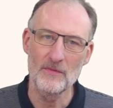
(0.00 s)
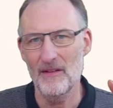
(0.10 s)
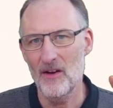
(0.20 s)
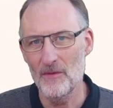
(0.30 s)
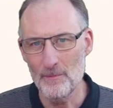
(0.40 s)

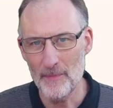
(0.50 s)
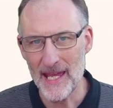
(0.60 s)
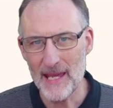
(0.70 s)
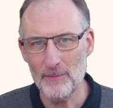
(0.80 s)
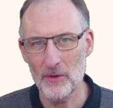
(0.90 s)
on
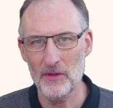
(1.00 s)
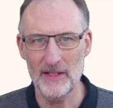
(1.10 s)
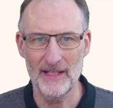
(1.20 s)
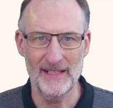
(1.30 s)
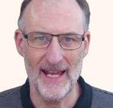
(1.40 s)
paper
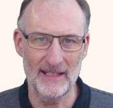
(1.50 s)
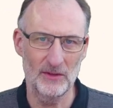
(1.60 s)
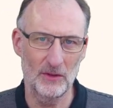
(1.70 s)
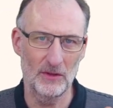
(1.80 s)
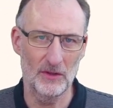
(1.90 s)
can
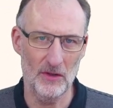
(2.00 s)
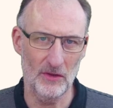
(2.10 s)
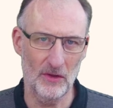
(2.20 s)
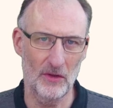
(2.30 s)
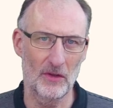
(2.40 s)
handle
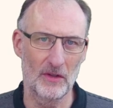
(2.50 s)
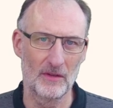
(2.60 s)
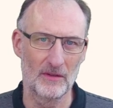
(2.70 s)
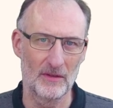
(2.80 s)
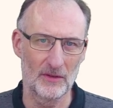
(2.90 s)
longer
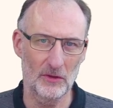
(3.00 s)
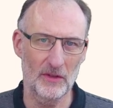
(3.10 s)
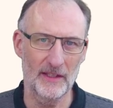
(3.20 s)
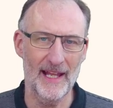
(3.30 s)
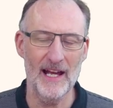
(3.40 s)

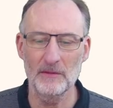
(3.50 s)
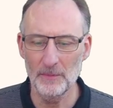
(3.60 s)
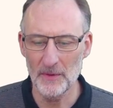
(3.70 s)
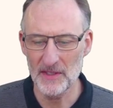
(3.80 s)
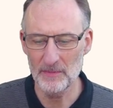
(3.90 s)
token
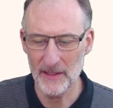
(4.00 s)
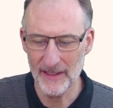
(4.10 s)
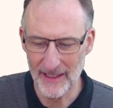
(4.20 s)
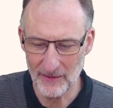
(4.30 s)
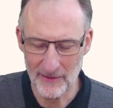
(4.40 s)
outputs, but
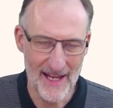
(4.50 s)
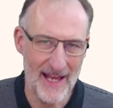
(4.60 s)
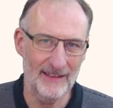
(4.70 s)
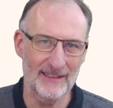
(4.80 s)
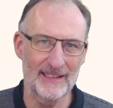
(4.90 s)
in
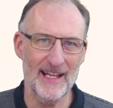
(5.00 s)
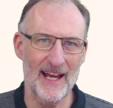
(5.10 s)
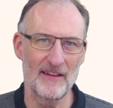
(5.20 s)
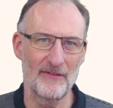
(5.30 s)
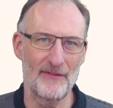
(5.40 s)
reality,
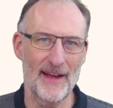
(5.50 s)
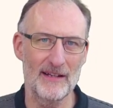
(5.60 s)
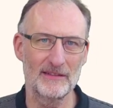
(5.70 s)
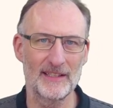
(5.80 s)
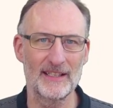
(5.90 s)
I
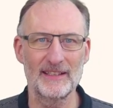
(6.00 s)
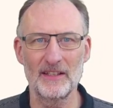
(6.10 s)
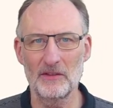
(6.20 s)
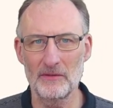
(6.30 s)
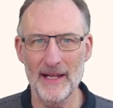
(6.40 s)
found that
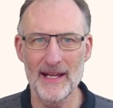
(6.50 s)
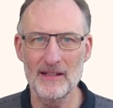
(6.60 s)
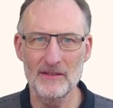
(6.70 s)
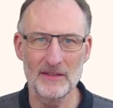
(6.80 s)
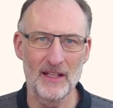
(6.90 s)

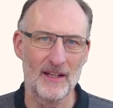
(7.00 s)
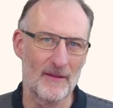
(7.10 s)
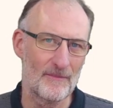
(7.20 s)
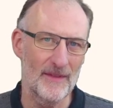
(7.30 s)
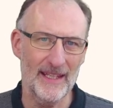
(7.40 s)
around
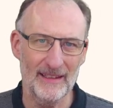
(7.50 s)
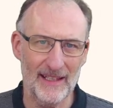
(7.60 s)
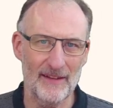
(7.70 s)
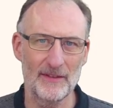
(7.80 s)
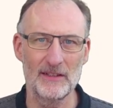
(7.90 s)

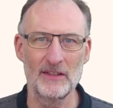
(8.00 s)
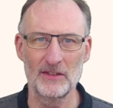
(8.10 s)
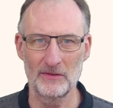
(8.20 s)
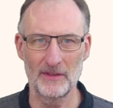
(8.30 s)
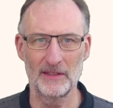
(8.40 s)

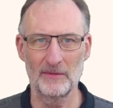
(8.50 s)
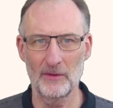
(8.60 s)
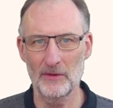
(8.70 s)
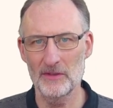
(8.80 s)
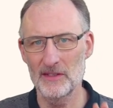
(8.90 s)
1100
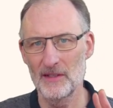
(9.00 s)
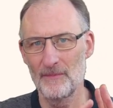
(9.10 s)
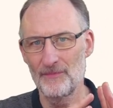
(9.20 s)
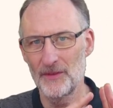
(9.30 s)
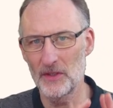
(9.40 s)
words,
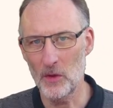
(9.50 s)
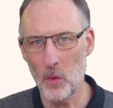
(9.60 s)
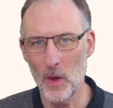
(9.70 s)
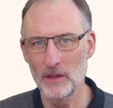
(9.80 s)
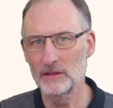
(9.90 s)
the
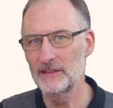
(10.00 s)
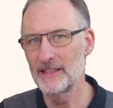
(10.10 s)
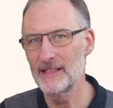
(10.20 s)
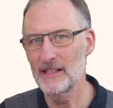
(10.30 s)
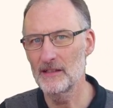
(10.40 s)

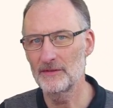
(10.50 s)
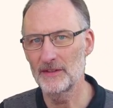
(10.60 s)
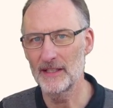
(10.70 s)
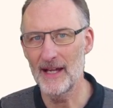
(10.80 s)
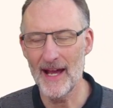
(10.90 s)
quality of
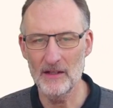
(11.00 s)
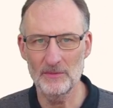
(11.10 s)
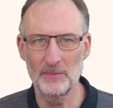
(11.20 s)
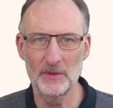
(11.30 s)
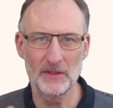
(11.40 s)
the
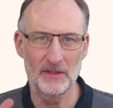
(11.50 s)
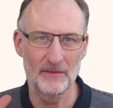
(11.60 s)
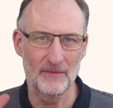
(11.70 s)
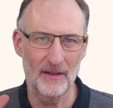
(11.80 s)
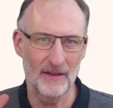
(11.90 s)
output
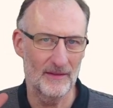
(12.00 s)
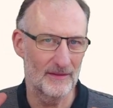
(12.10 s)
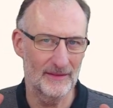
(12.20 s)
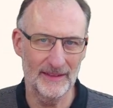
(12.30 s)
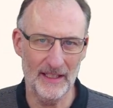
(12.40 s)

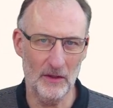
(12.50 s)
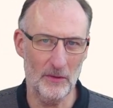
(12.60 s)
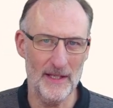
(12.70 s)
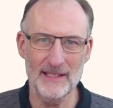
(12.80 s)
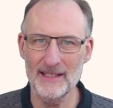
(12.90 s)

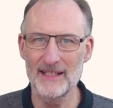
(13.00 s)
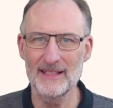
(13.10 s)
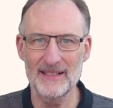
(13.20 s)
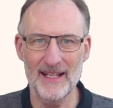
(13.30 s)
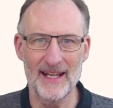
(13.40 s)

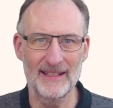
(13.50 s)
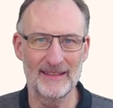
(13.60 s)
decreases and